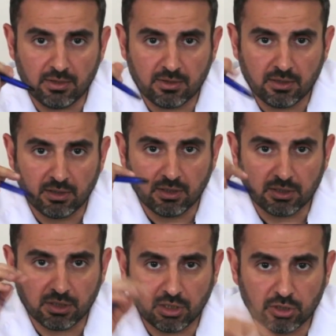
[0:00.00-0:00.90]
is
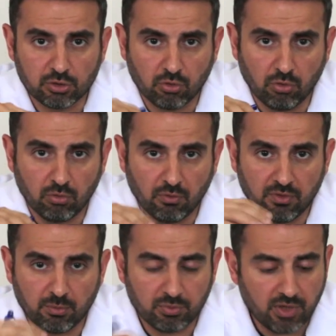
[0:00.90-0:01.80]
under control of
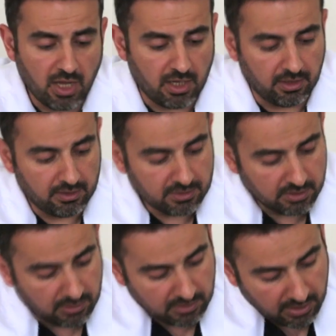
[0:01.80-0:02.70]
the brain. It is
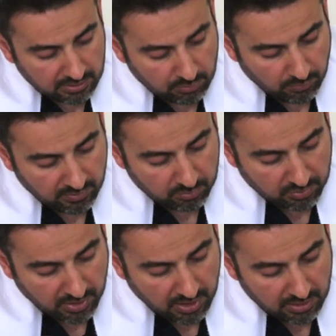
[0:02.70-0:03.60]
connected with the
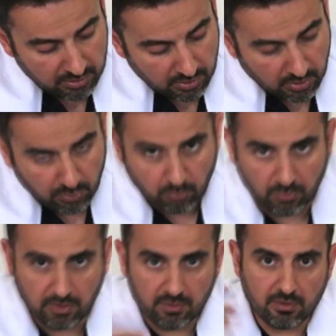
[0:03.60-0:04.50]
brain
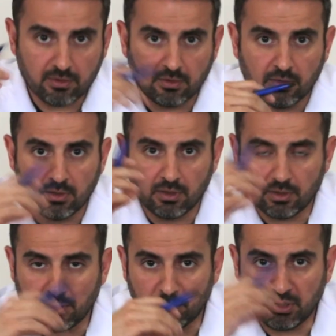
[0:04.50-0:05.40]
with
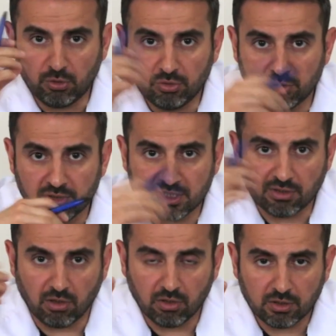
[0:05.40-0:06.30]
pituitary
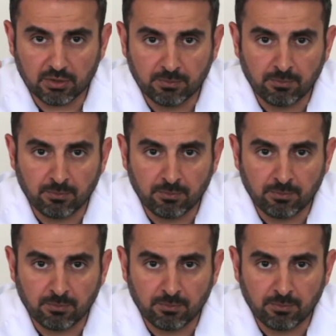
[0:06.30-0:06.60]
stalk,